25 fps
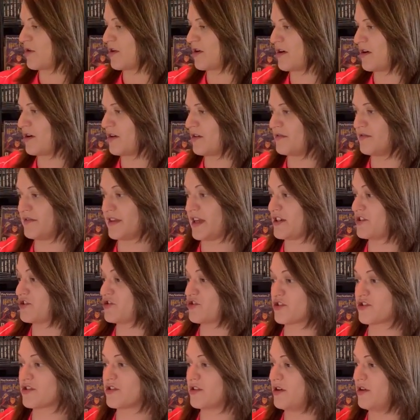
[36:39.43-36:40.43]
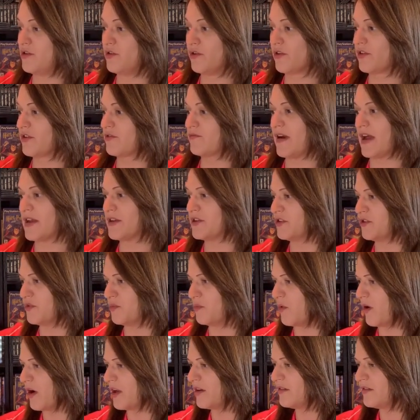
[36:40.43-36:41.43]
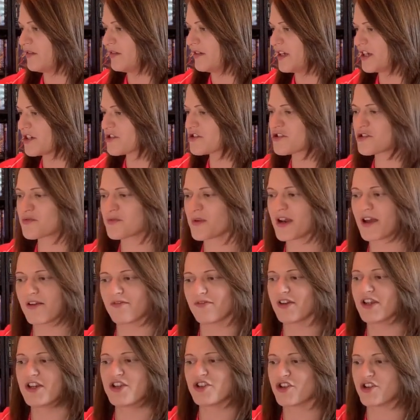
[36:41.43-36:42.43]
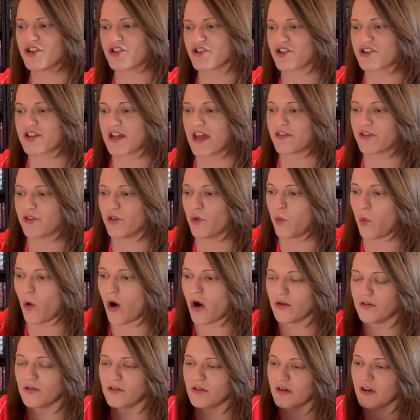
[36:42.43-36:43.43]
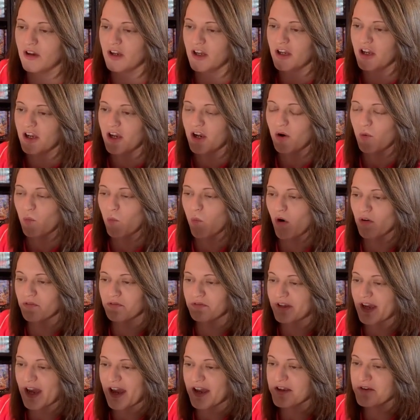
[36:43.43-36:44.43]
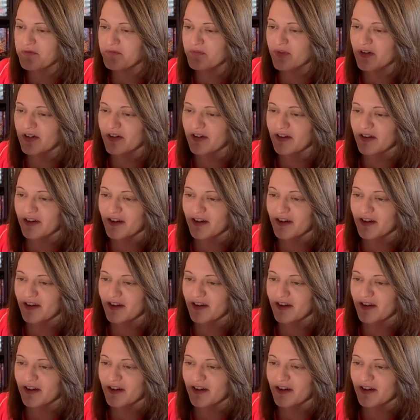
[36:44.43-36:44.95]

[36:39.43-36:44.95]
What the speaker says: one, that's just another random one. It's just when I've literally just had the one game.